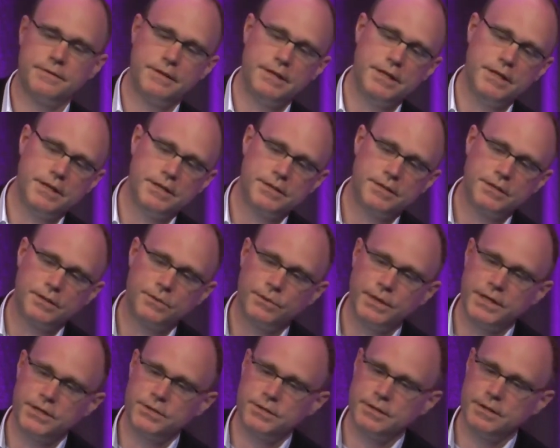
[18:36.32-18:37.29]
the
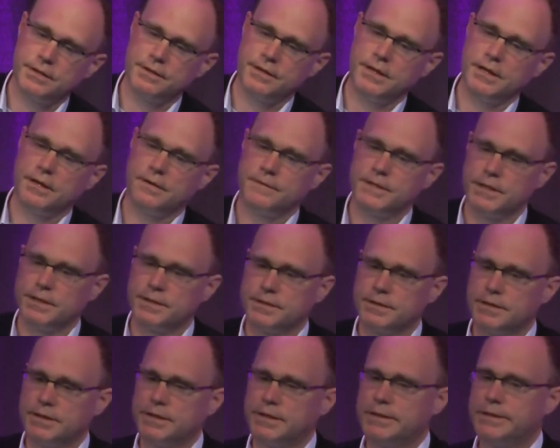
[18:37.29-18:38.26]
integration in the
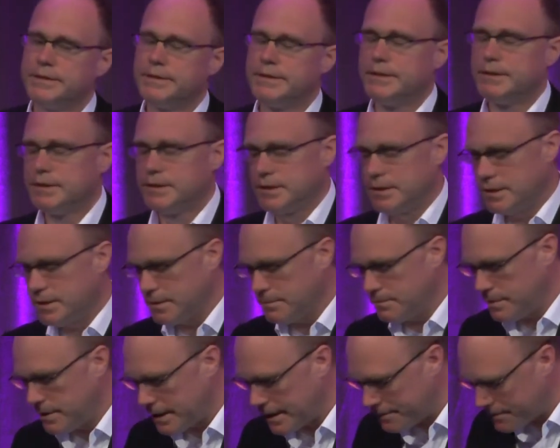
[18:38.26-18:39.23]
Aviatar
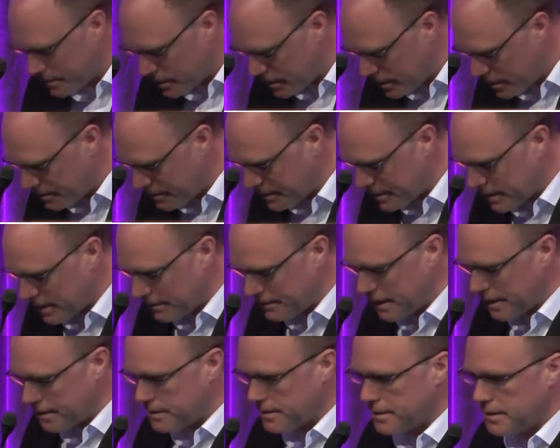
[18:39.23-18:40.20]
platform.
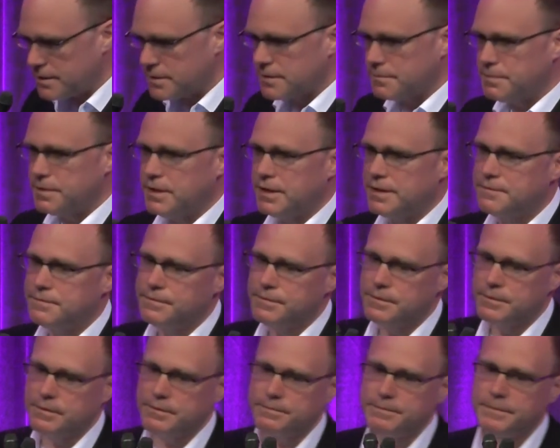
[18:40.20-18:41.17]
Aviatar is a
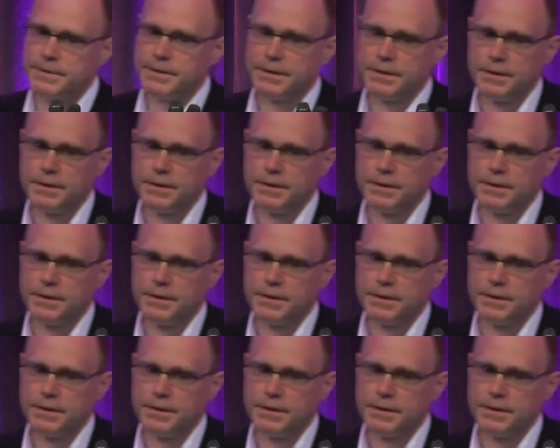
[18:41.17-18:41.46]
platform